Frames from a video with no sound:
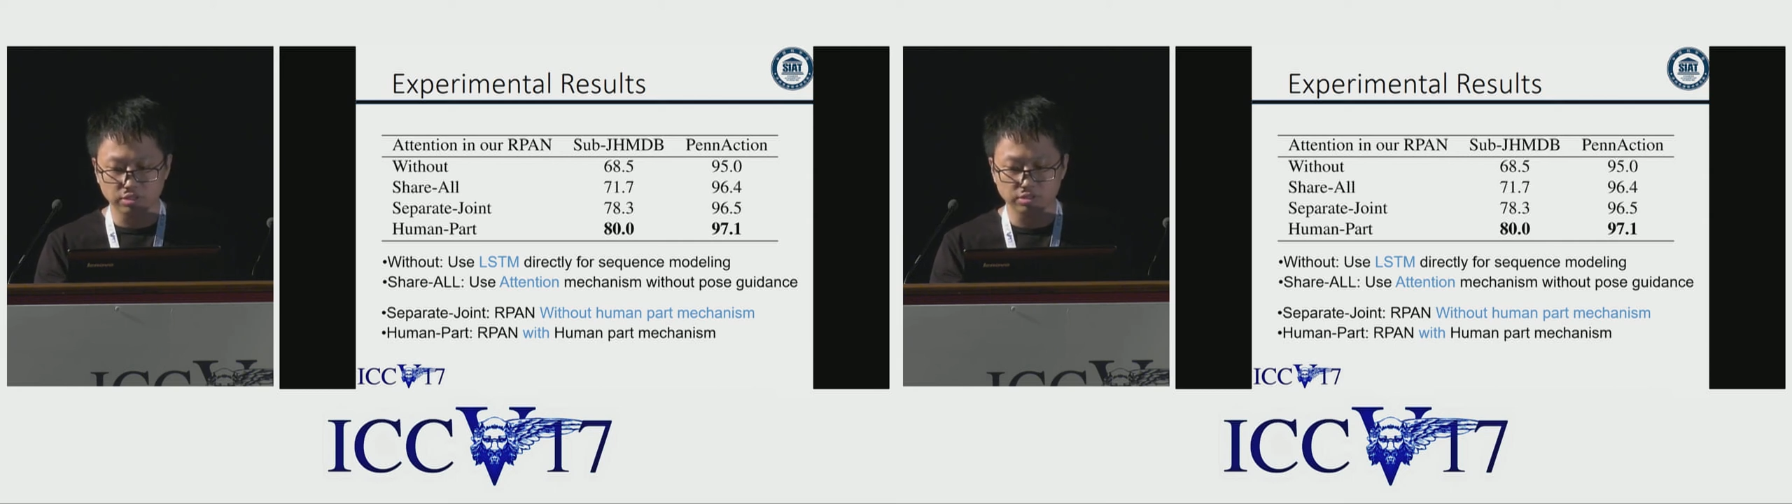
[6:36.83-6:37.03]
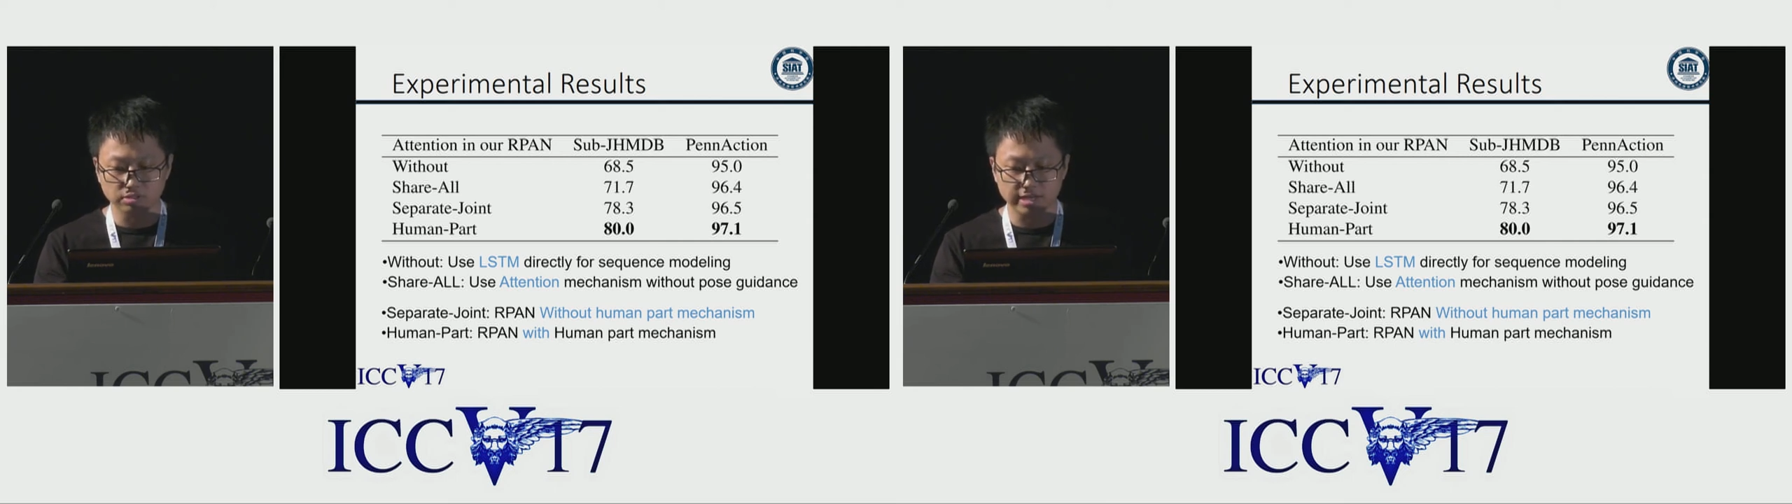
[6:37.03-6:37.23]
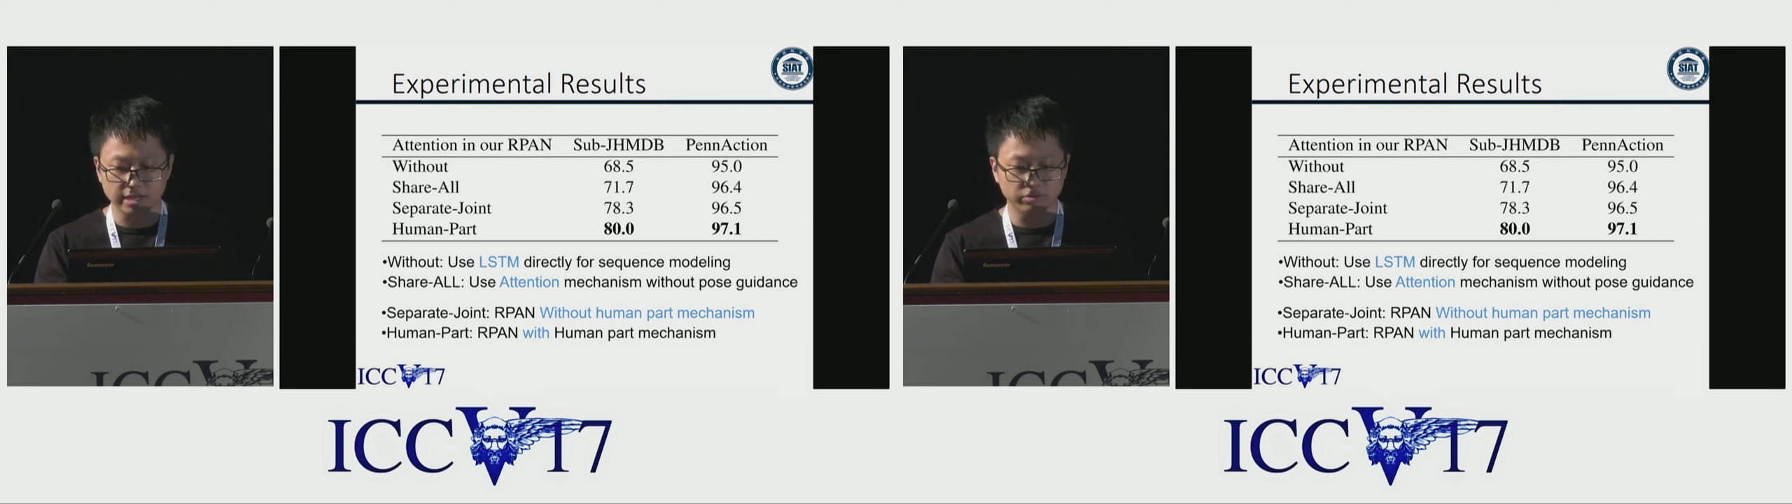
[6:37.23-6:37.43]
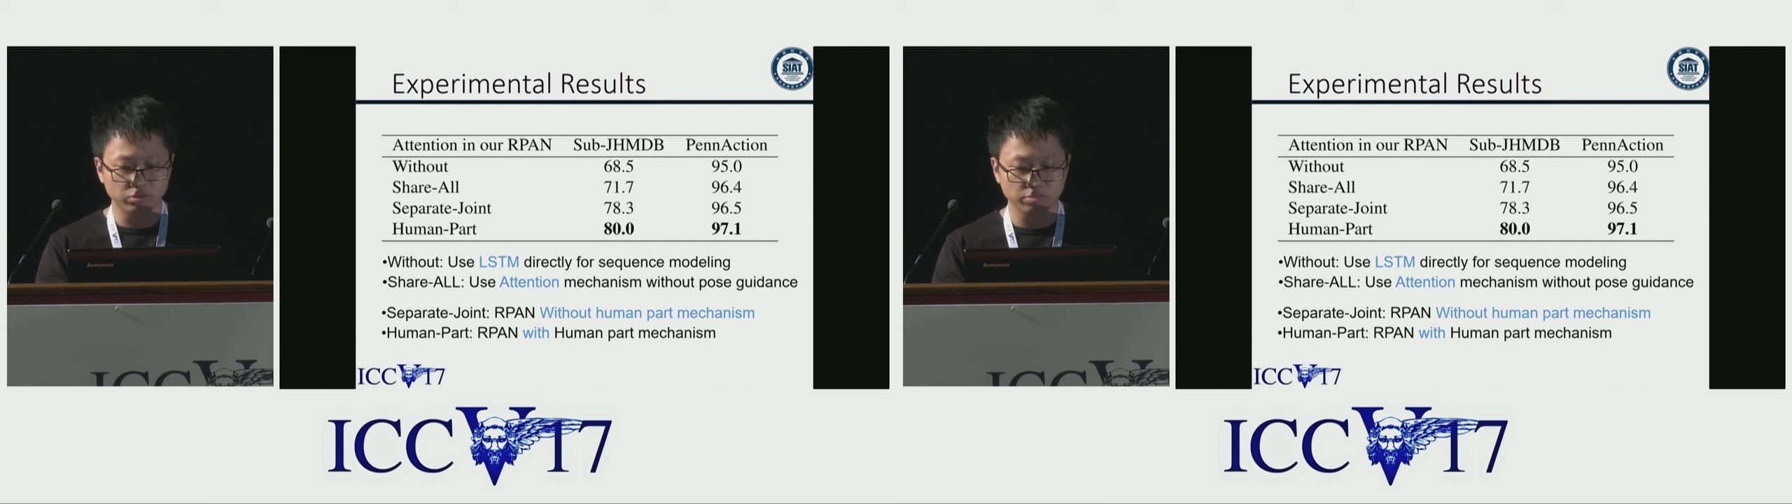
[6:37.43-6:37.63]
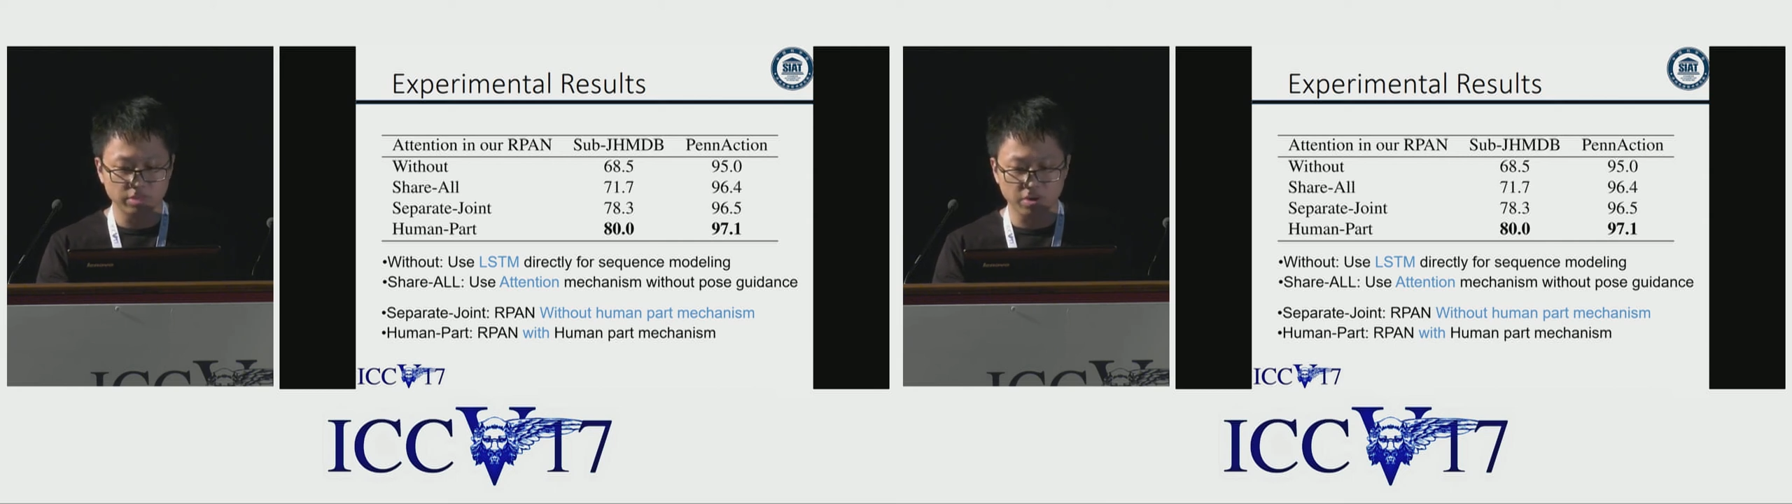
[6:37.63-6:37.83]
instead of
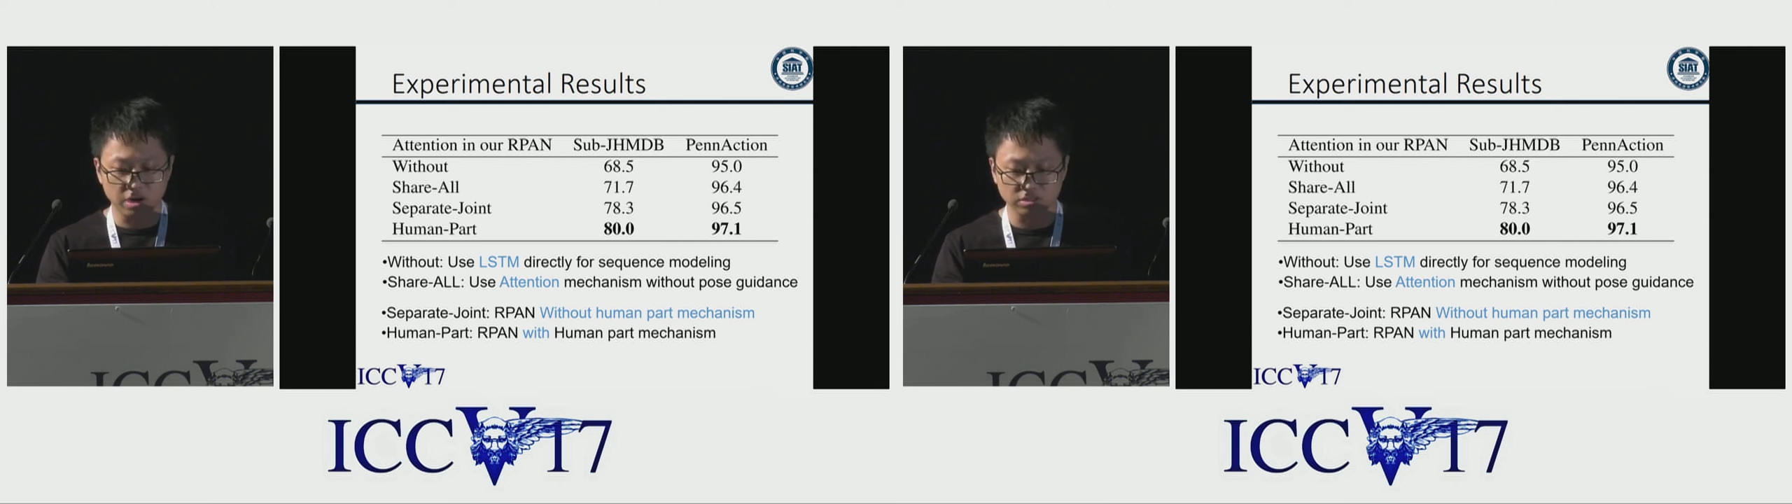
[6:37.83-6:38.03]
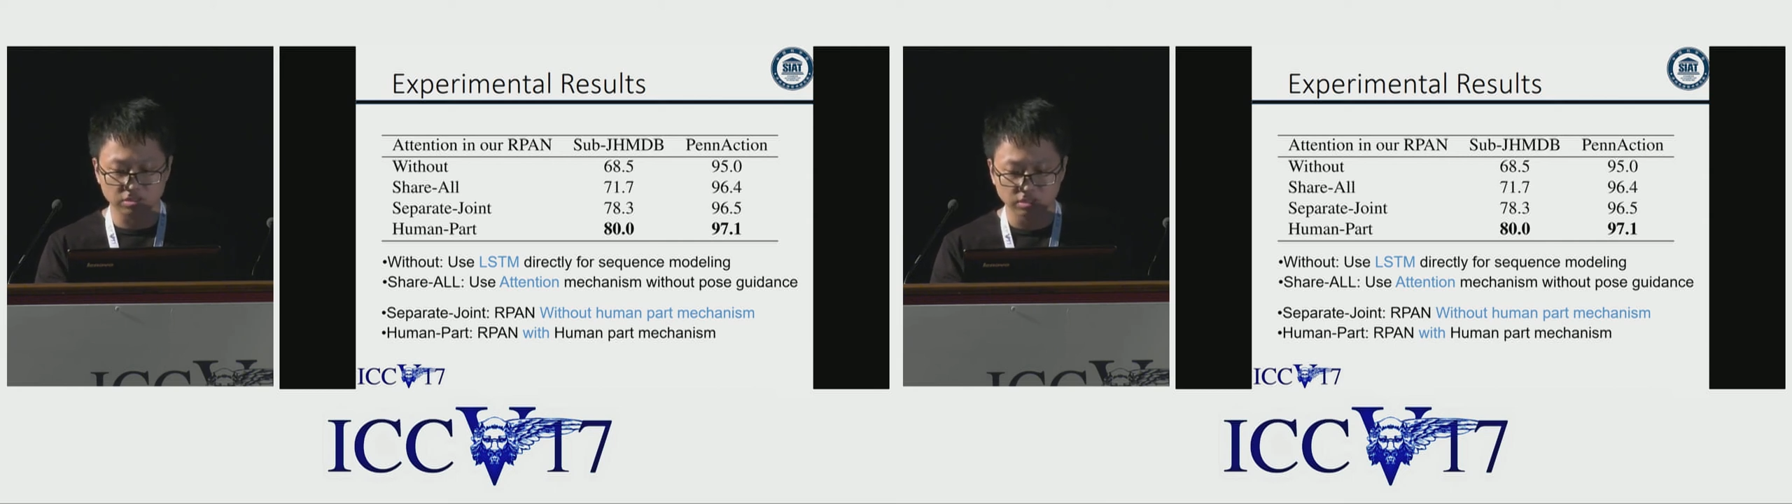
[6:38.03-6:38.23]
human part,